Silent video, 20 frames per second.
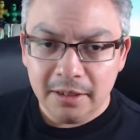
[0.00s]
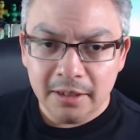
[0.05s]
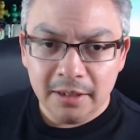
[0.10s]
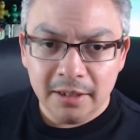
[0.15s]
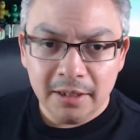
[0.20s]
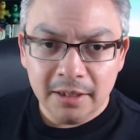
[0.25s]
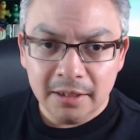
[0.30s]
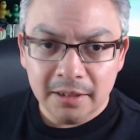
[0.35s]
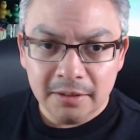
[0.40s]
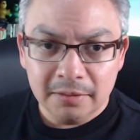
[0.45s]

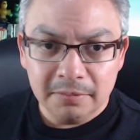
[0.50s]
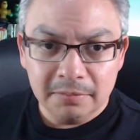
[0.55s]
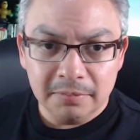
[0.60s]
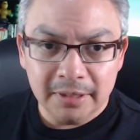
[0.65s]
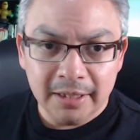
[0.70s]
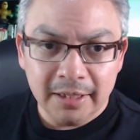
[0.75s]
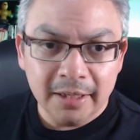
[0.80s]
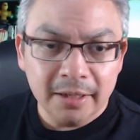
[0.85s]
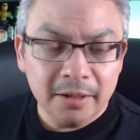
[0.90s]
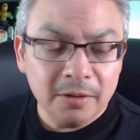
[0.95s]

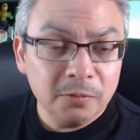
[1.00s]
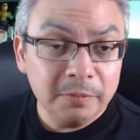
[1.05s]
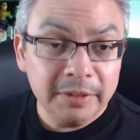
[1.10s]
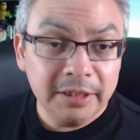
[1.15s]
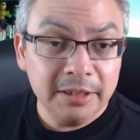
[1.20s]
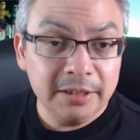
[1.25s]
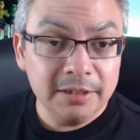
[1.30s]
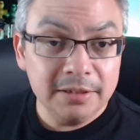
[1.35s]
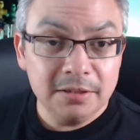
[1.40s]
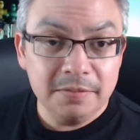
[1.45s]
I don't
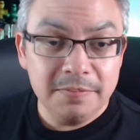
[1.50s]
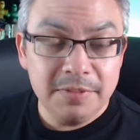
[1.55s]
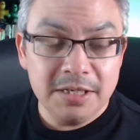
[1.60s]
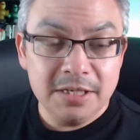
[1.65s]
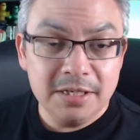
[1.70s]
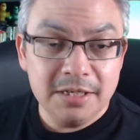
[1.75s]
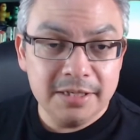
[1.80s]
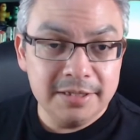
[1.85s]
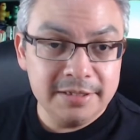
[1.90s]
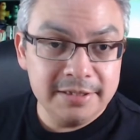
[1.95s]
mean it to
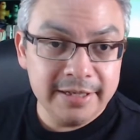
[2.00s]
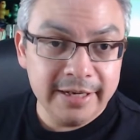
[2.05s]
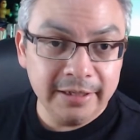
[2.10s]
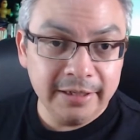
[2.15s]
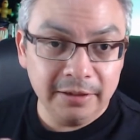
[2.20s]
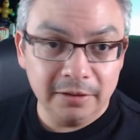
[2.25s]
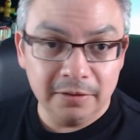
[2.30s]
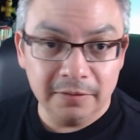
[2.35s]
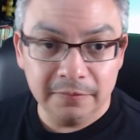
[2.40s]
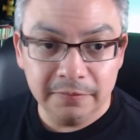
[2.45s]
be
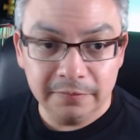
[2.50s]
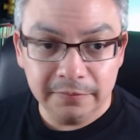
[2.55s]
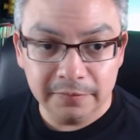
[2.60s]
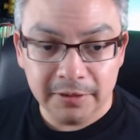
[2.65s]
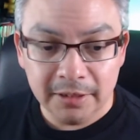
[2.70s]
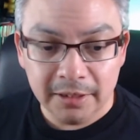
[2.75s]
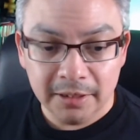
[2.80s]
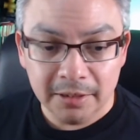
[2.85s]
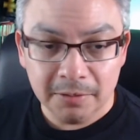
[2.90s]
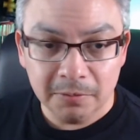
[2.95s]
consecutive.
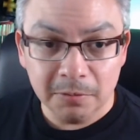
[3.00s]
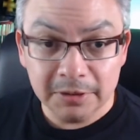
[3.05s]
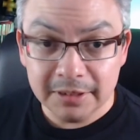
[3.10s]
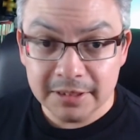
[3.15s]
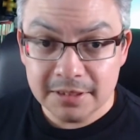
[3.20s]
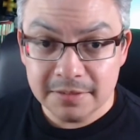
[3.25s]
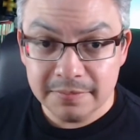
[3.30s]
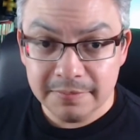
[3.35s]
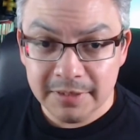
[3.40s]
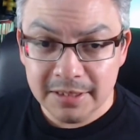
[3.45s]
What
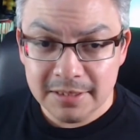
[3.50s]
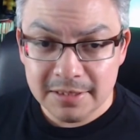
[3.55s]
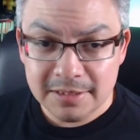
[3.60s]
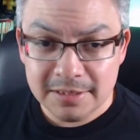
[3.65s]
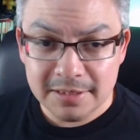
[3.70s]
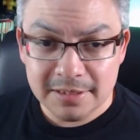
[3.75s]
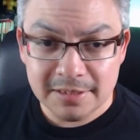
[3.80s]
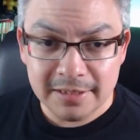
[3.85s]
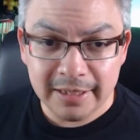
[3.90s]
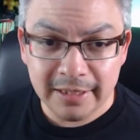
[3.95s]
this means
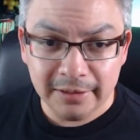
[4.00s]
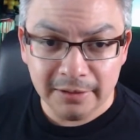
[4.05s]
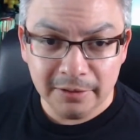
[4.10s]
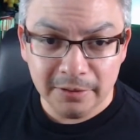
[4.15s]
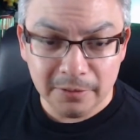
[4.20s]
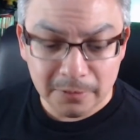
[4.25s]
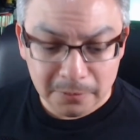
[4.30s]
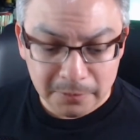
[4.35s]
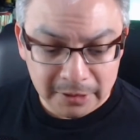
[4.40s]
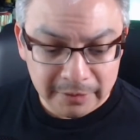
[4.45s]
is that,
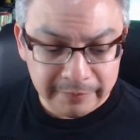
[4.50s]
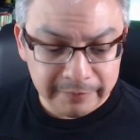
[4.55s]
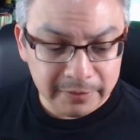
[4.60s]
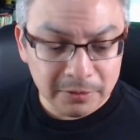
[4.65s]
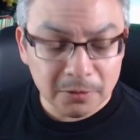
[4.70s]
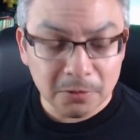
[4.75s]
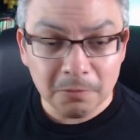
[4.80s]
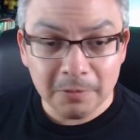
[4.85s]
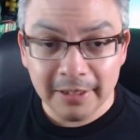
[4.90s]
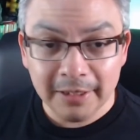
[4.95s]
even
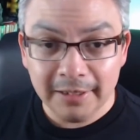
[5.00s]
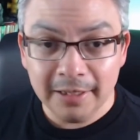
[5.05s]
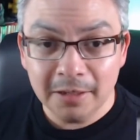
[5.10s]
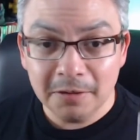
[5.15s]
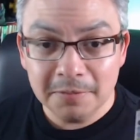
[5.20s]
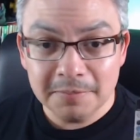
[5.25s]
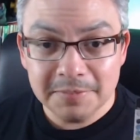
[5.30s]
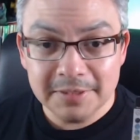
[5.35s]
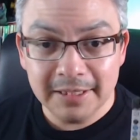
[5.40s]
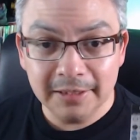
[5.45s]
though right
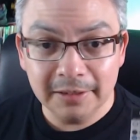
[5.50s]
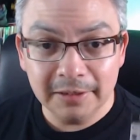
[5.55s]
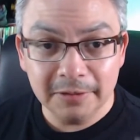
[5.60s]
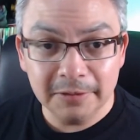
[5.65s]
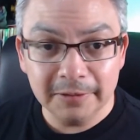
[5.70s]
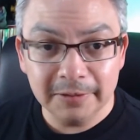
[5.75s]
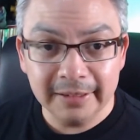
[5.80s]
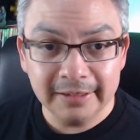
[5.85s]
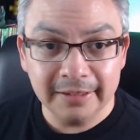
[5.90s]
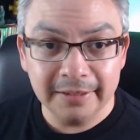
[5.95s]
now I'm taking a
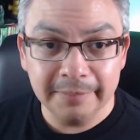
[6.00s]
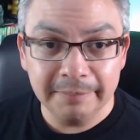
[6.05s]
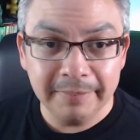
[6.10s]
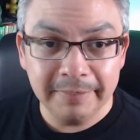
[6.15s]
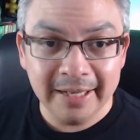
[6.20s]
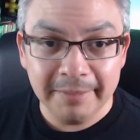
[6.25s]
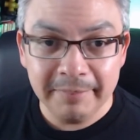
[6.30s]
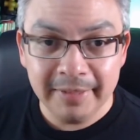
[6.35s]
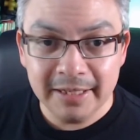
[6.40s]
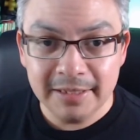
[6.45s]
look at the
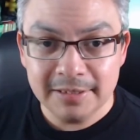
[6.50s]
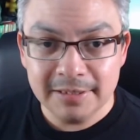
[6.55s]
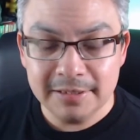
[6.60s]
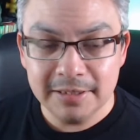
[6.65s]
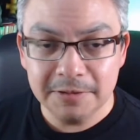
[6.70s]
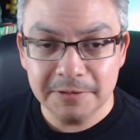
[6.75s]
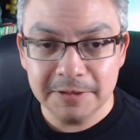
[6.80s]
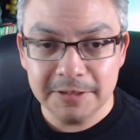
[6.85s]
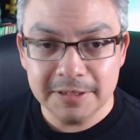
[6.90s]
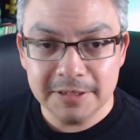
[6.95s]
Batman
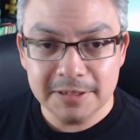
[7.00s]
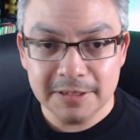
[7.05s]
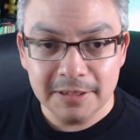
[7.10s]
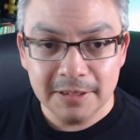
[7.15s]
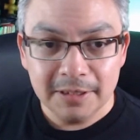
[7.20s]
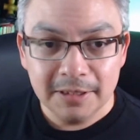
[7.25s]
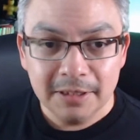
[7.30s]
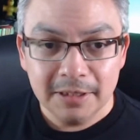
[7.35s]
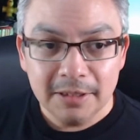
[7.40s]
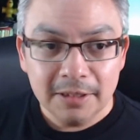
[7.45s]
series,
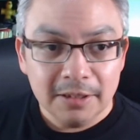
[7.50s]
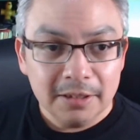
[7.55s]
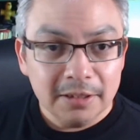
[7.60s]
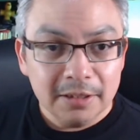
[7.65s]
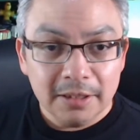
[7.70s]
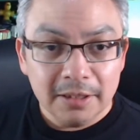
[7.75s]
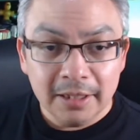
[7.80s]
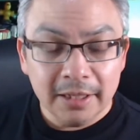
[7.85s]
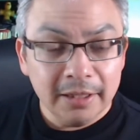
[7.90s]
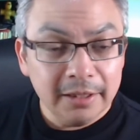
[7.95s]

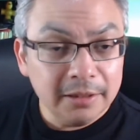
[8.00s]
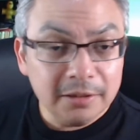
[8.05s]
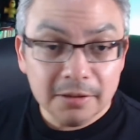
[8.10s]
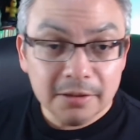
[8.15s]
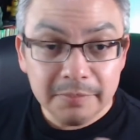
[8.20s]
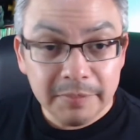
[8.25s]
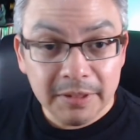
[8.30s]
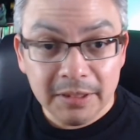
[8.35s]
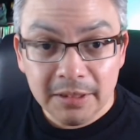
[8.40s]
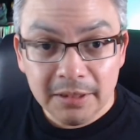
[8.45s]
it
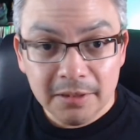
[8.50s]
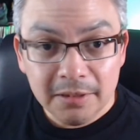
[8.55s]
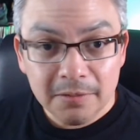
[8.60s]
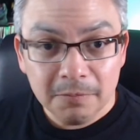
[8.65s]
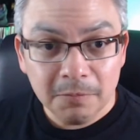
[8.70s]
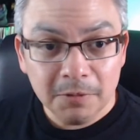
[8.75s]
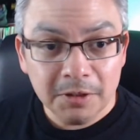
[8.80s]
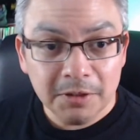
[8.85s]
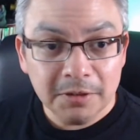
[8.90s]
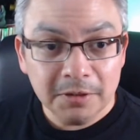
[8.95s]
could be
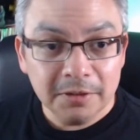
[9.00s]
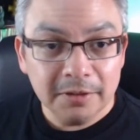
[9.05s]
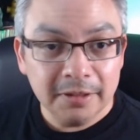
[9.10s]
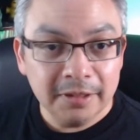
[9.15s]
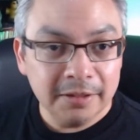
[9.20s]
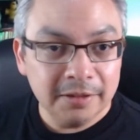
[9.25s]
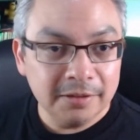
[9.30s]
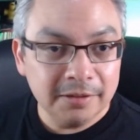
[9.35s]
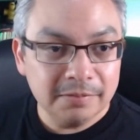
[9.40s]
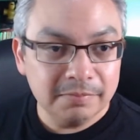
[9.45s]

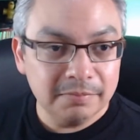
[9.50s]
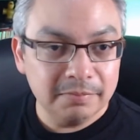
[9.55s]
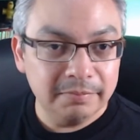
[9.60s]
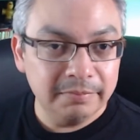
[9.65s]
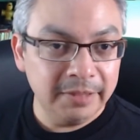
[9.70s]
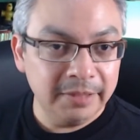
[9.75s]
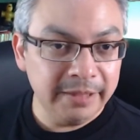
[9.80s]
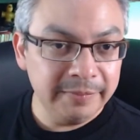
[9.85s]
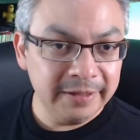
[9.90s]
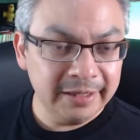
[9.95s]
where
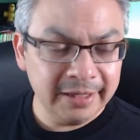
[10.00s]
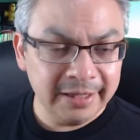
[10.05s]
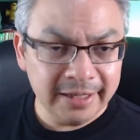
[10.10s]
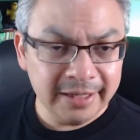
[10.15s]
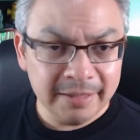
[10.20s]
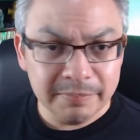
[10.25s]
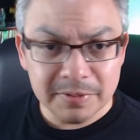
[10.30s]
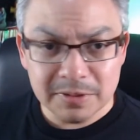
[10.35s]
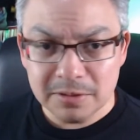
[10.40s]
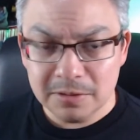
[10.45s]
maybe in an
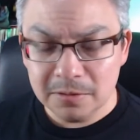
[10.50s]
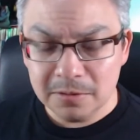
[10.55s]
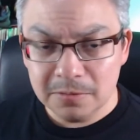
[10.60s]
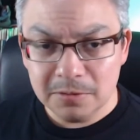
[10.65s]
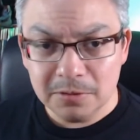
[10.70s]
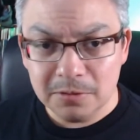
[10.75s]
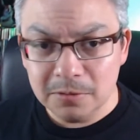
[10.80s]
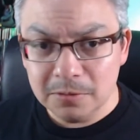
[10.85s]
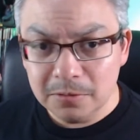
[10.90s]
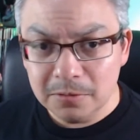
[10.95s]

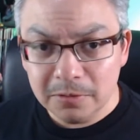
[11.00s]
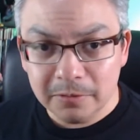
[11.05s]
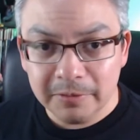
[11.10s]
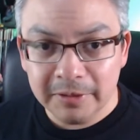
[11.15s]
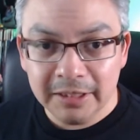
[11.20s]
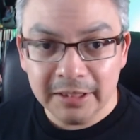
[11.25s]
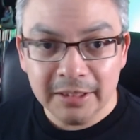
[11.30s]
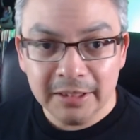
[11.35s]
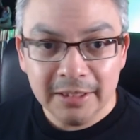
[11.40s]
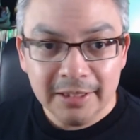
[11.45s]
episode 2,
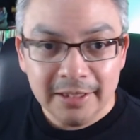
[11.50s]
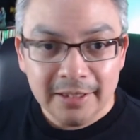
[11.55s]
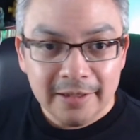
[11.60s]
3